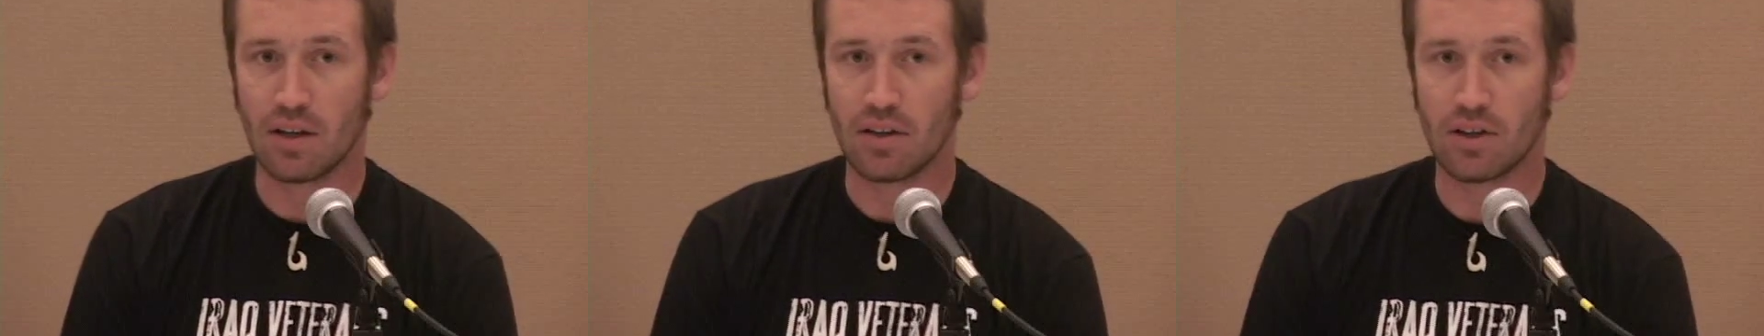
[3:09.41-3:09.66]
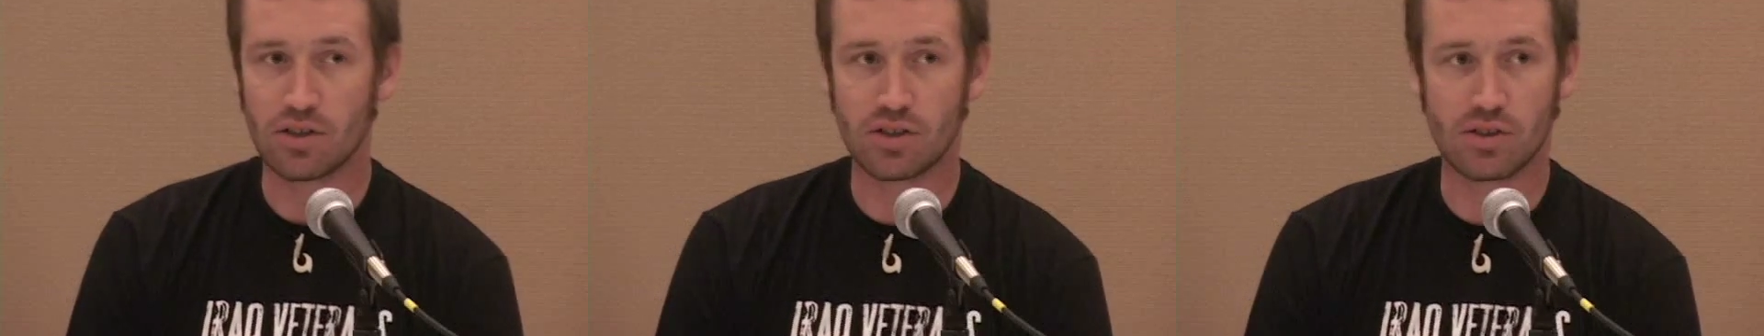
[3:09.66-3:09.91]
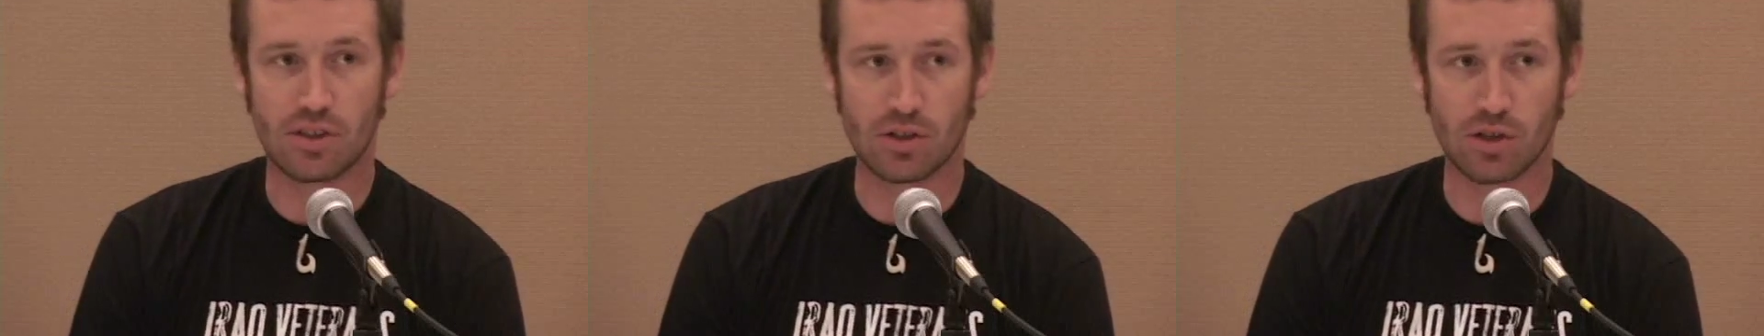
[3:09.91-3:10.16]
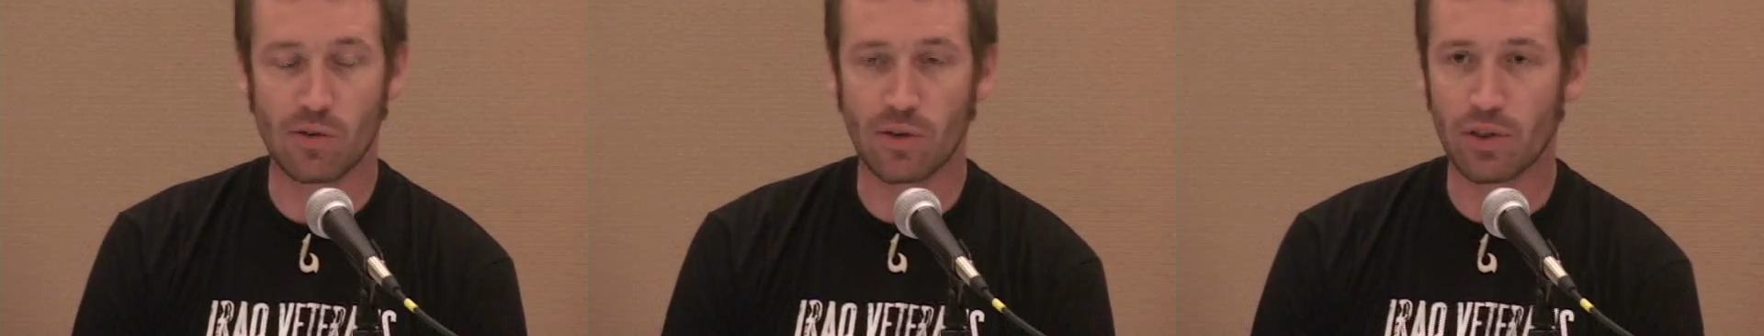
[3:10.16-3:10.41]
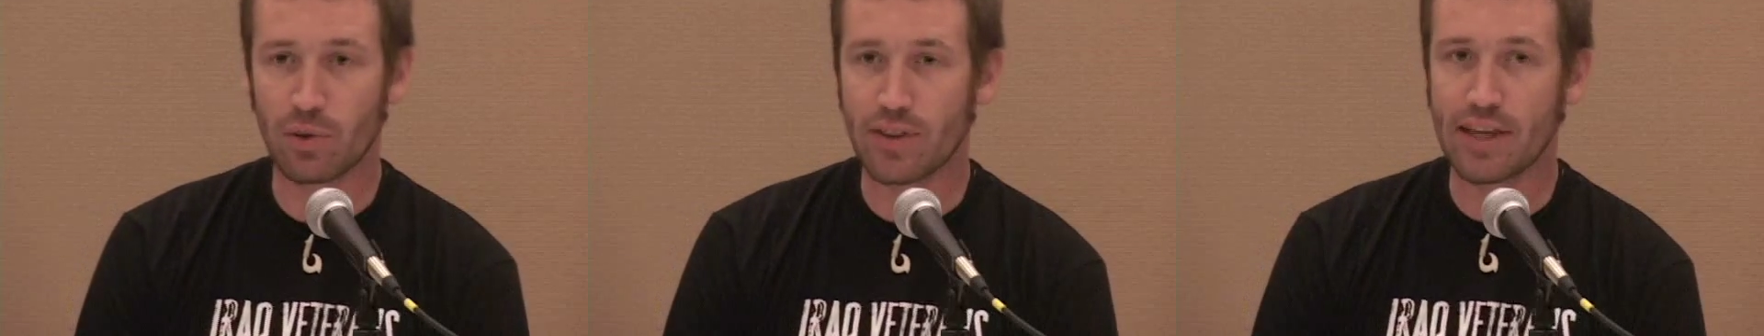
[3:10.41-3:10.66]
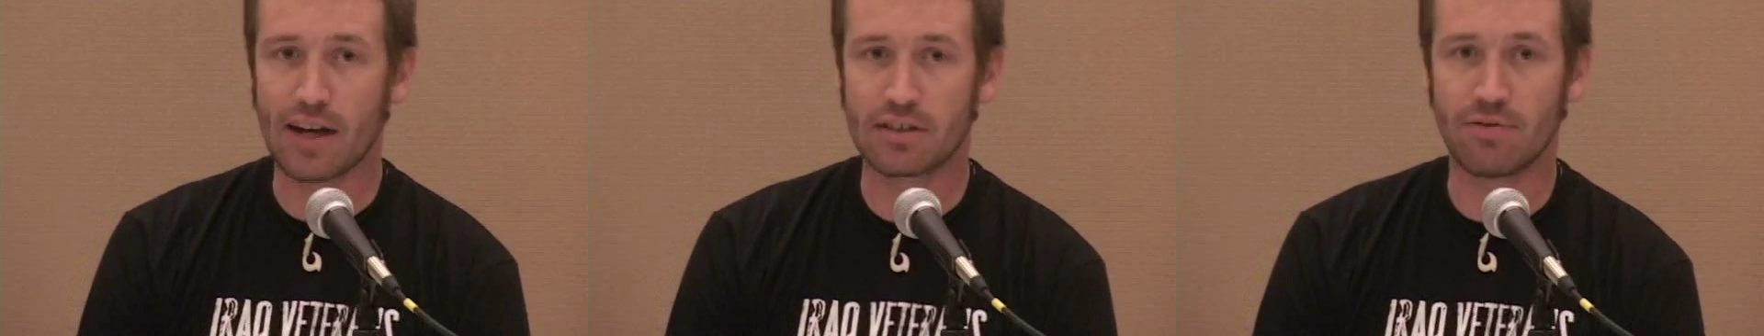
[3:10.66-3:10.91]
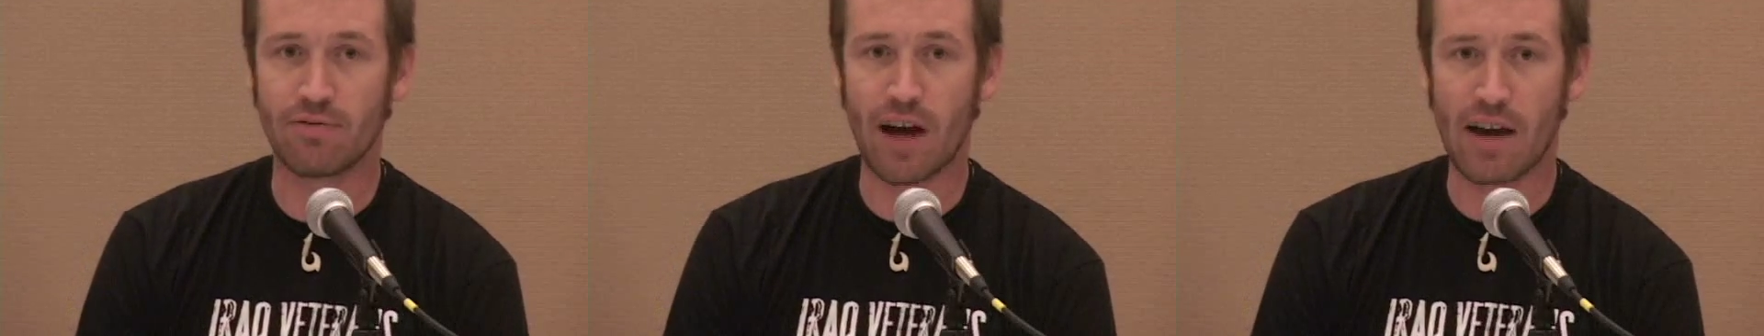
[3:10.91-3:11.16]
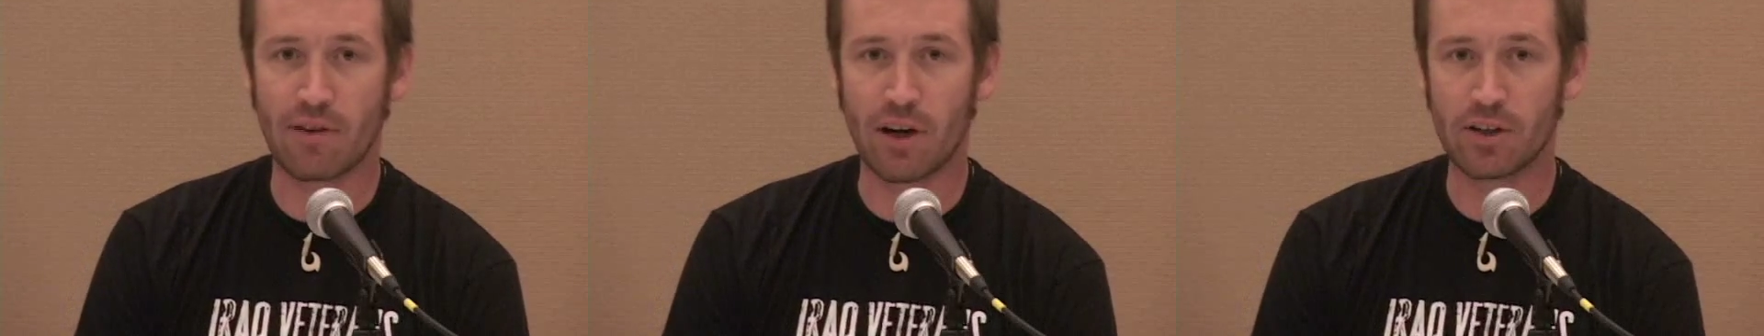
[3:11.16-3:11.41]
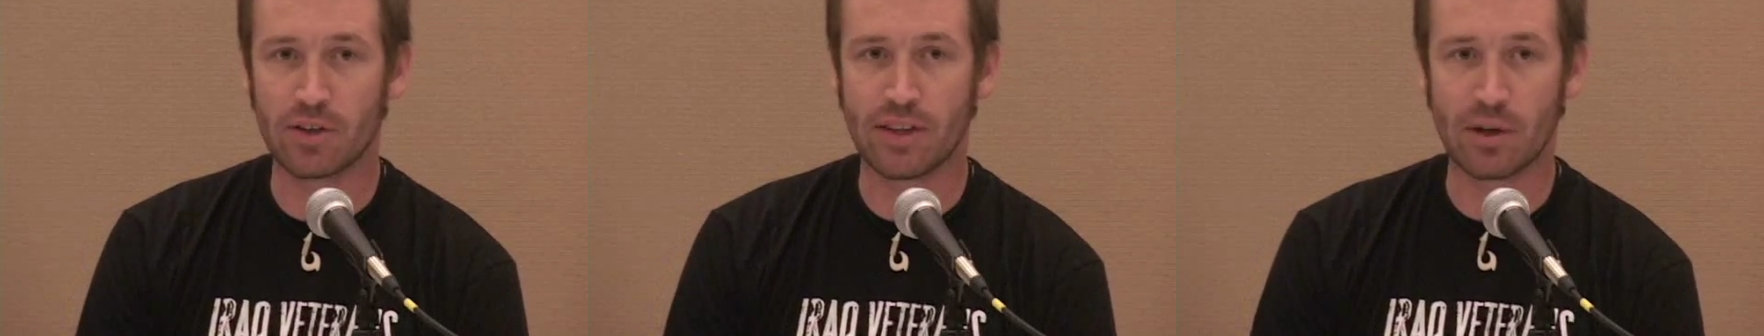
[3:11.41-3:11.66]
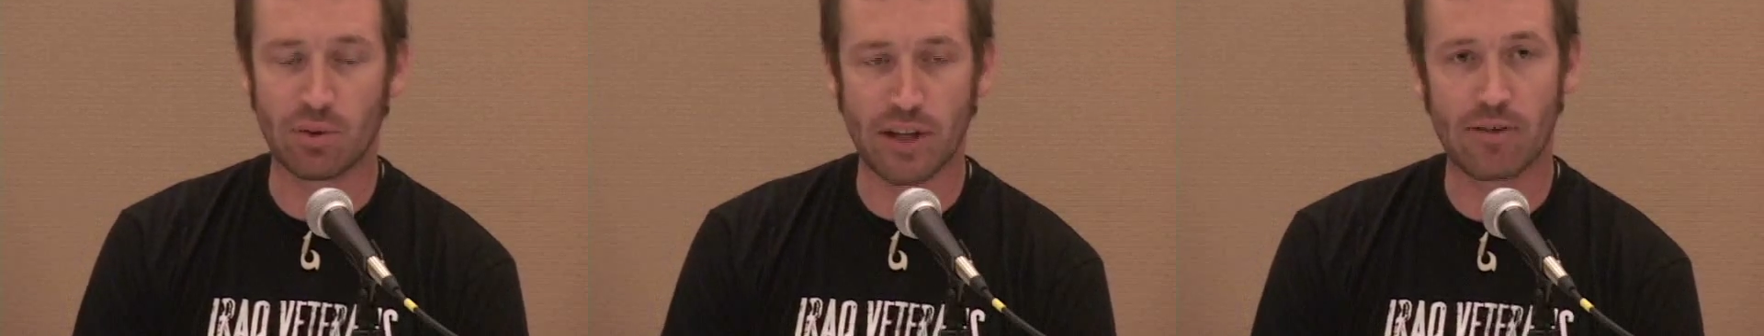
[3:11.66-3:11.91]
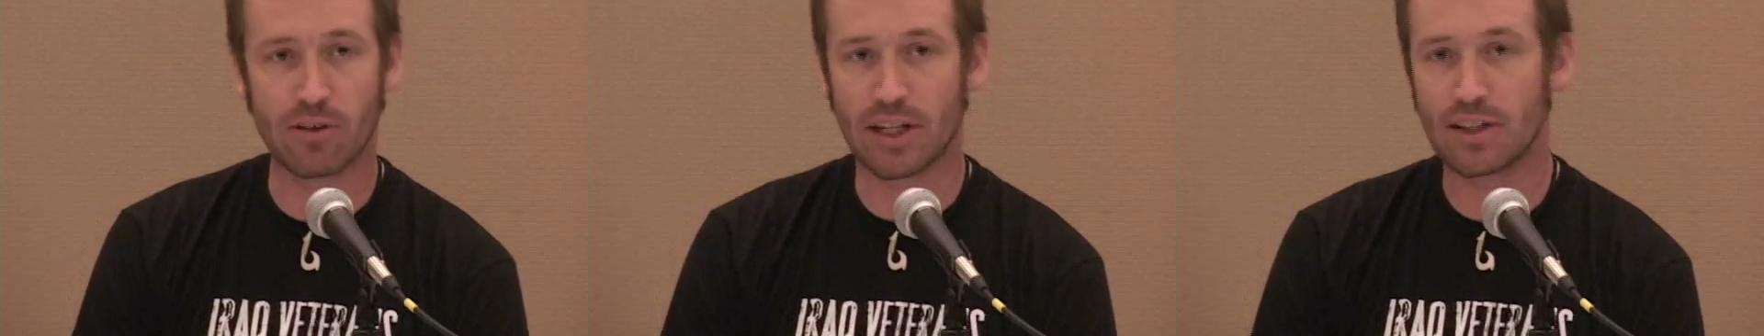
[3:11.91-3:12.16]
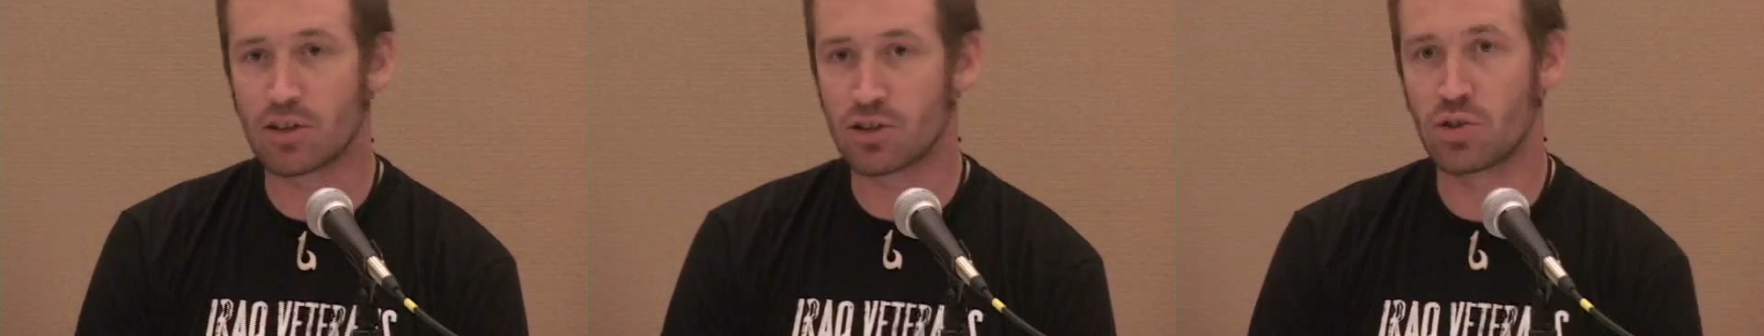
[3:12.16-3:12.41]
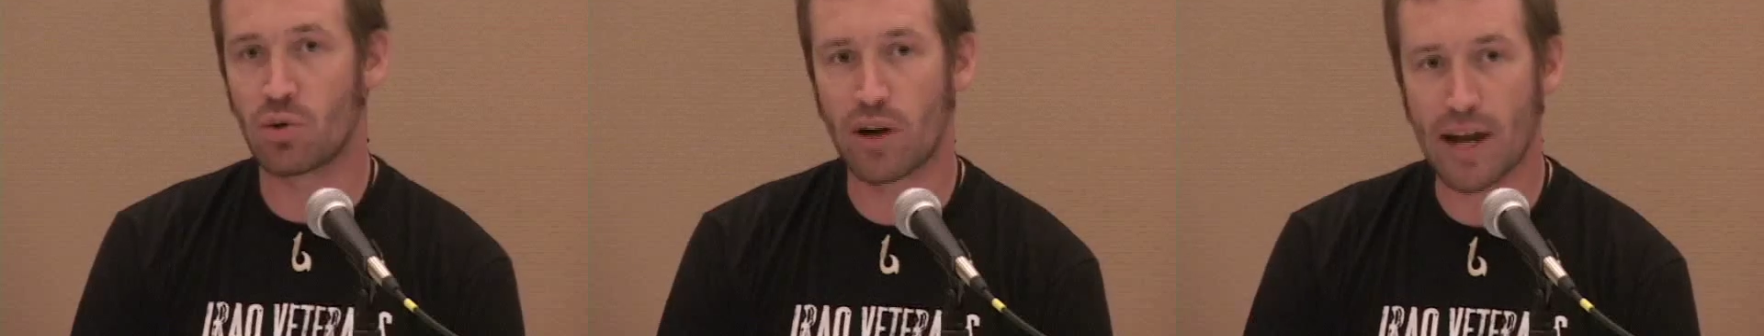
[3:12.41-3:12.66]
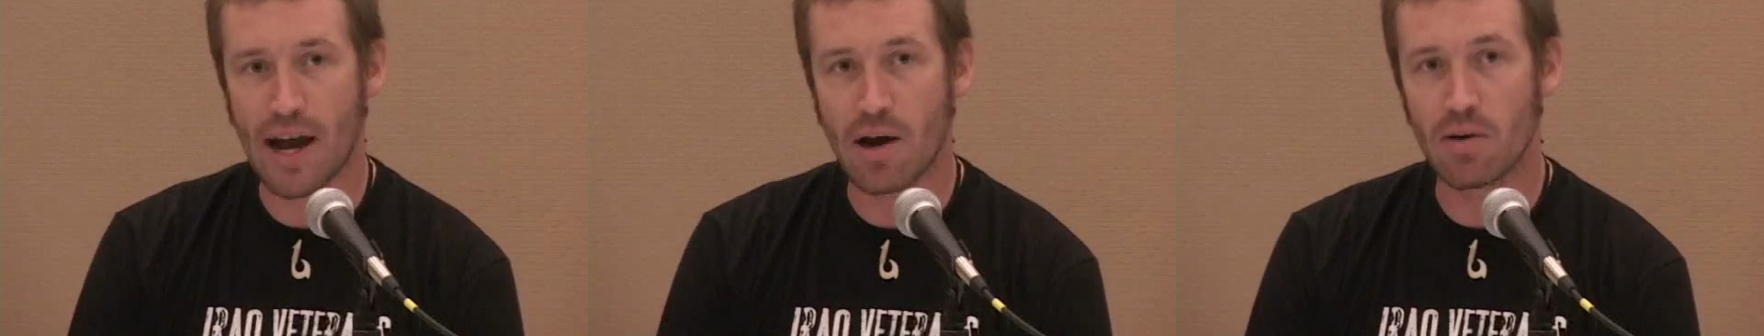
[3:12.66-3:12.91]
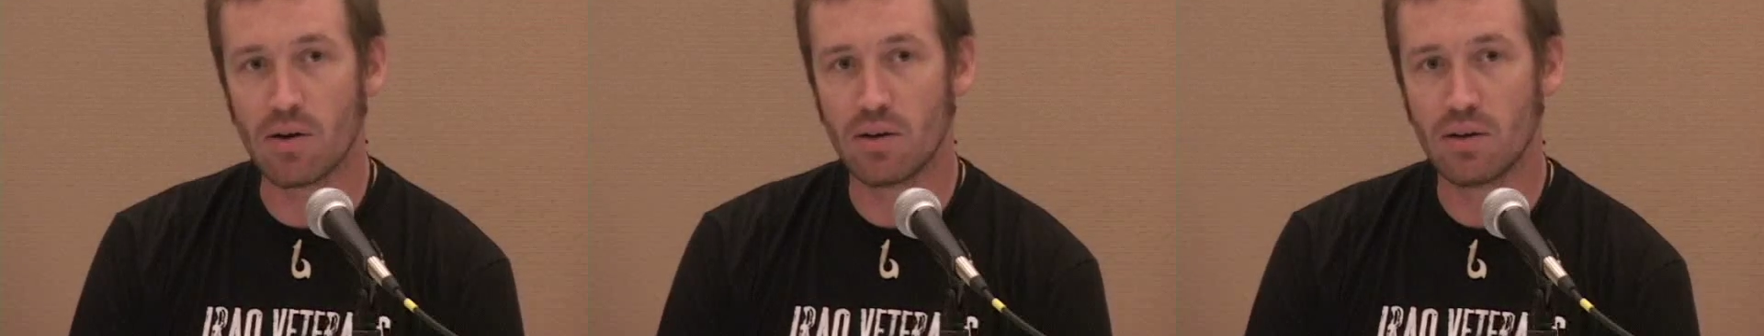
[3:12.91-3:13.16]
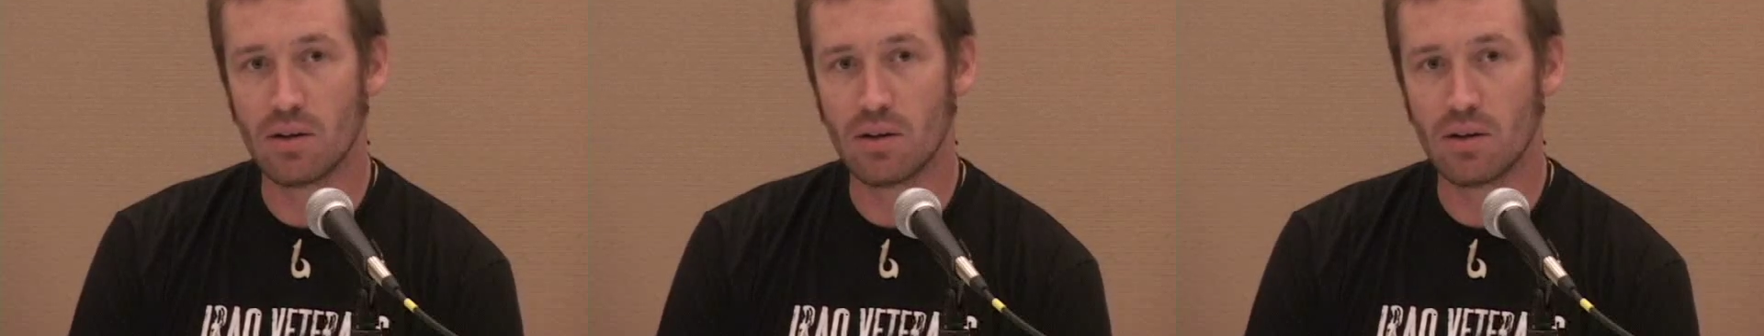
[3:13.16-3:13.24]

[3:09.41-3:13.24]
There's over 3,500 that will never get their story out.